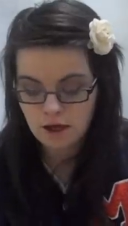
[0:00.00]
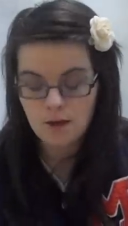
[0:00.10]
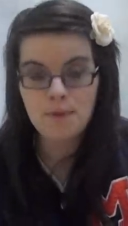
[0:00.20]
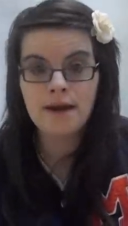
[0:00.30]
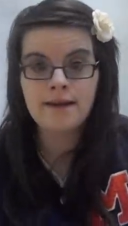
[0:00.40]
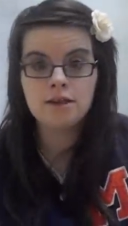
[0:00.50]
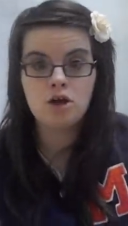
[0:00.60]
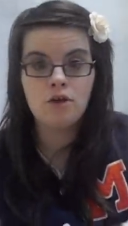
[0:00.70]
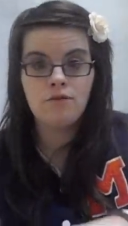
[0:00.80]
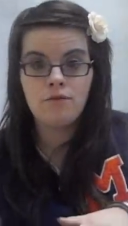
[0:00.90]
a package
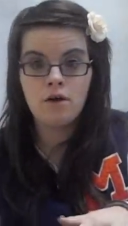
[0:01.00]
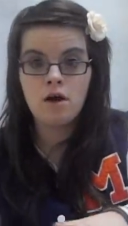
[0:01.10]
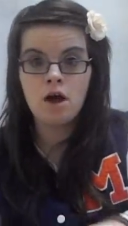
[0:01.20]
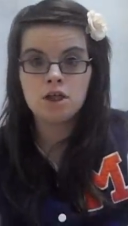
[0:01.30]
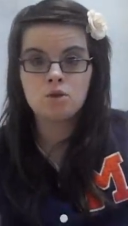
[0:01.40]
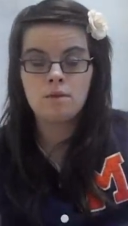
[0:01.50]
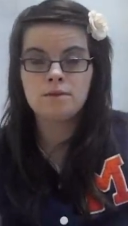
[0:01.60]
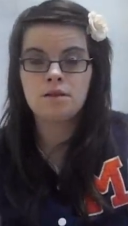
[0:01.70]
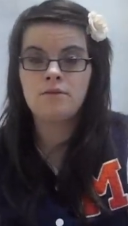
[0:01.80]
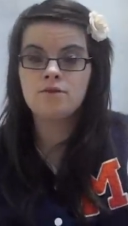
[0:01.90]
of her swap
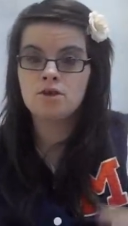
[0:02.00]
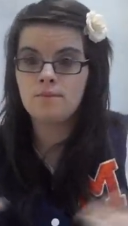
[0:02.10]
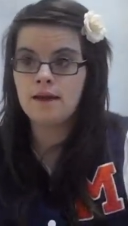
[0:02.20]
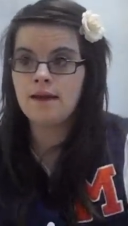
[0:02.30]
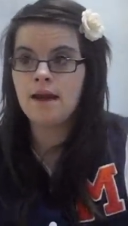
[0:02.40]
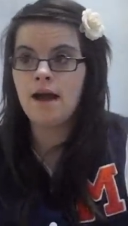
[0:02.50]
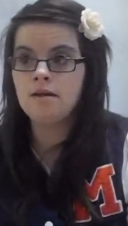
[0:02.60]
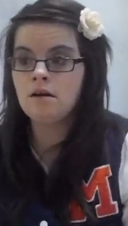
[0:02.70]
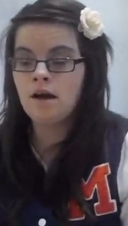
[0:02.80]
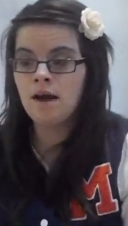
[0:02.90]
stuff to me
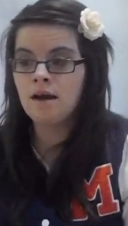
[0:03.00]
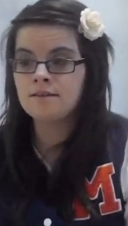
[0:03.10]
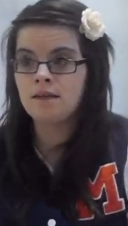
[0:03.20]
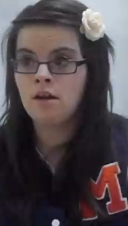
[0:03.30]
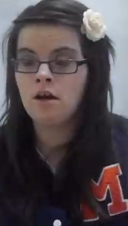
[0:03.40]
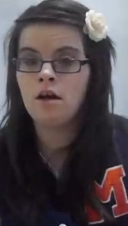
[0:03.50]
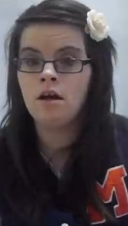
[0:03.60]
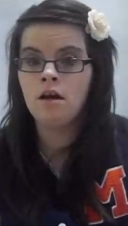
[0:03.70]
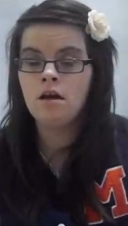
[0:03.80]
and I have sent her